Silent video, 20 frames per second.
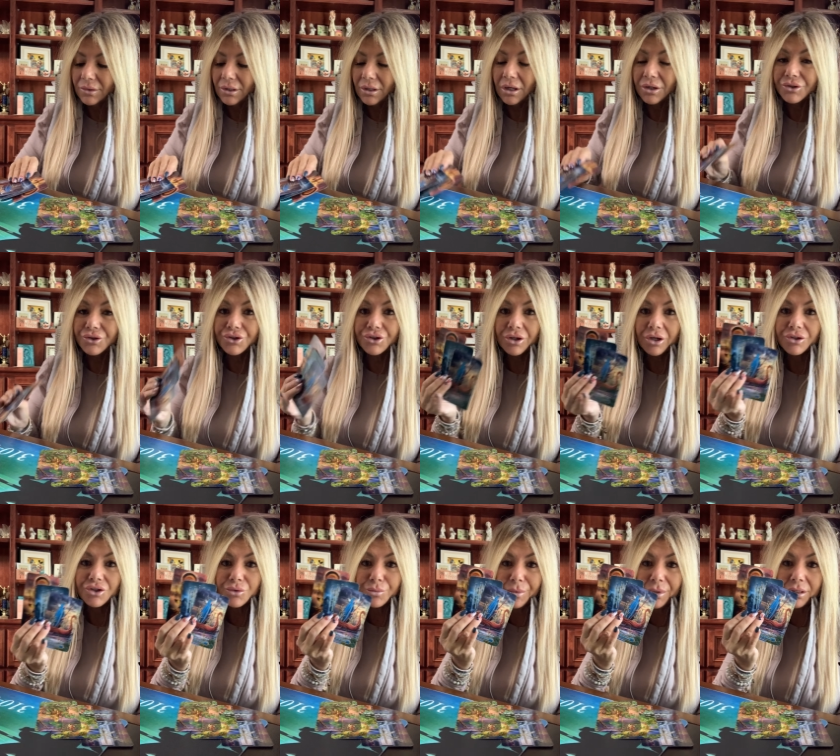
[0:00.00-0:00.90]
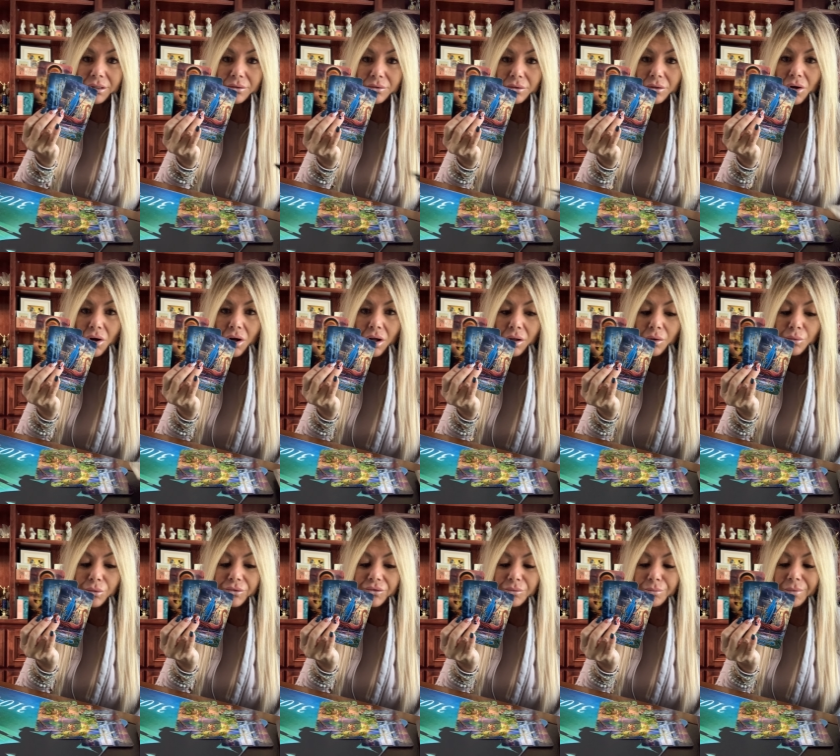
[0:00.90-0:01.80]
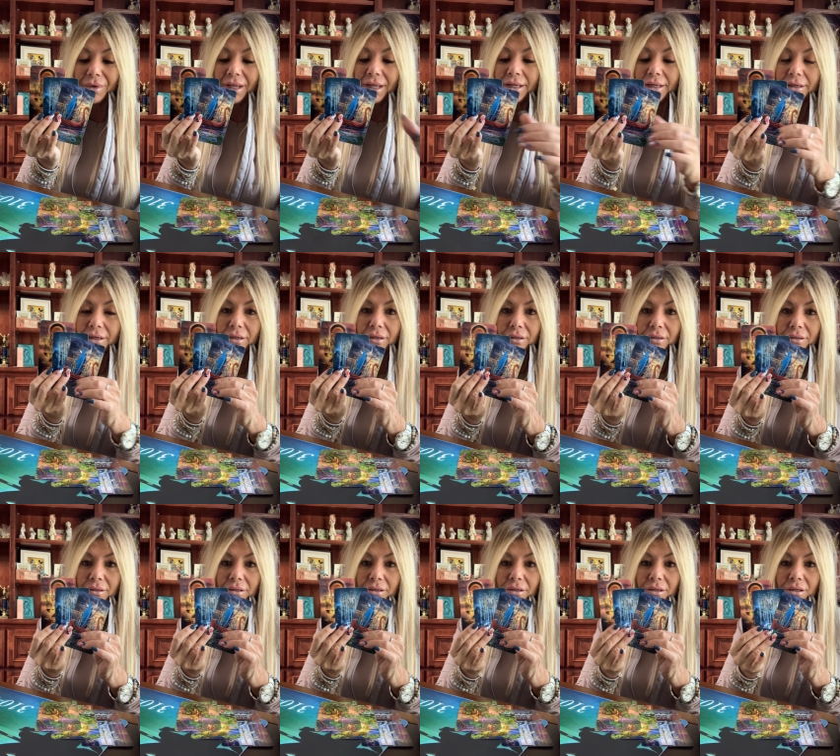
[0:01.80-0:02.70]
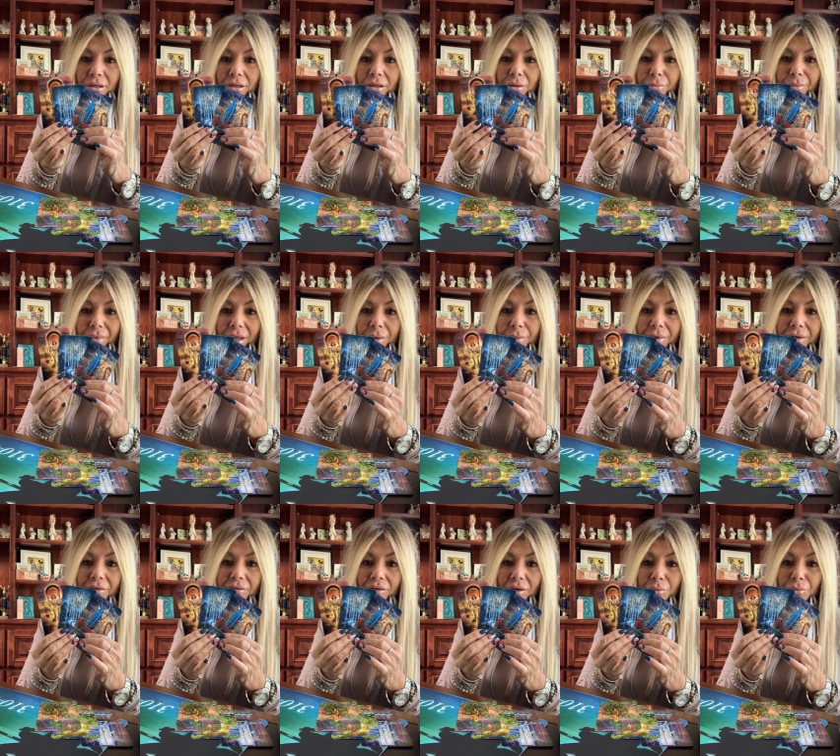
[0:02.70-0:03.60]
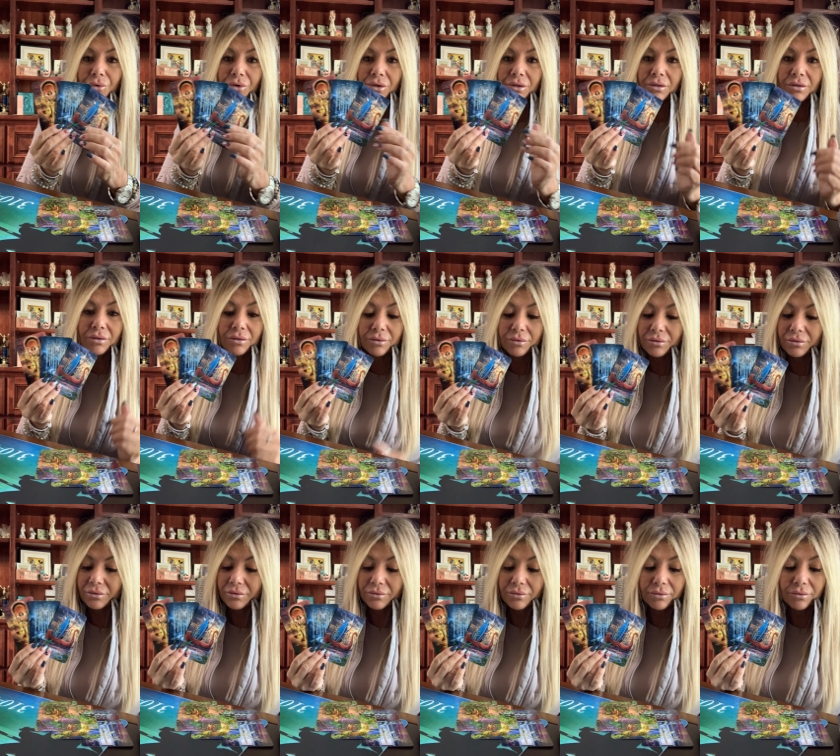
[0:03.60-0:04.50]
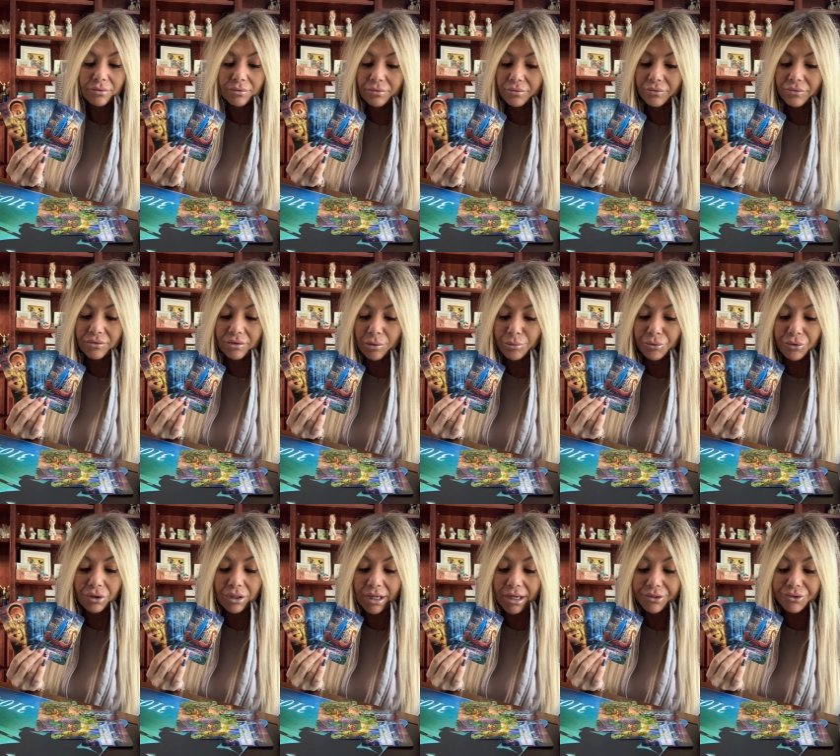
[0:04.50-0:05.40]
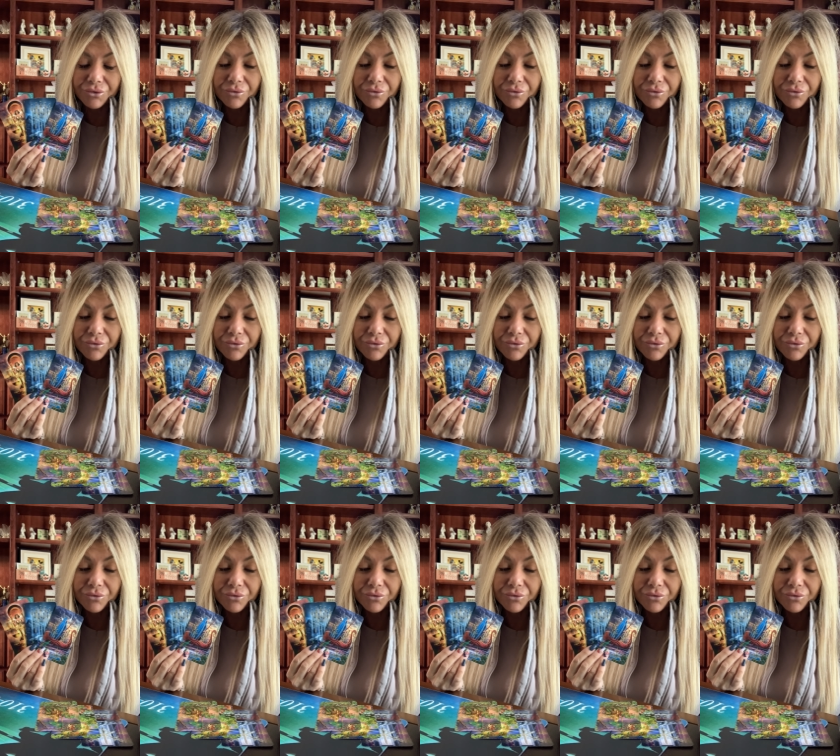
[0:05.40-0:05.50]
A judgment call was made. Maybe someone someone got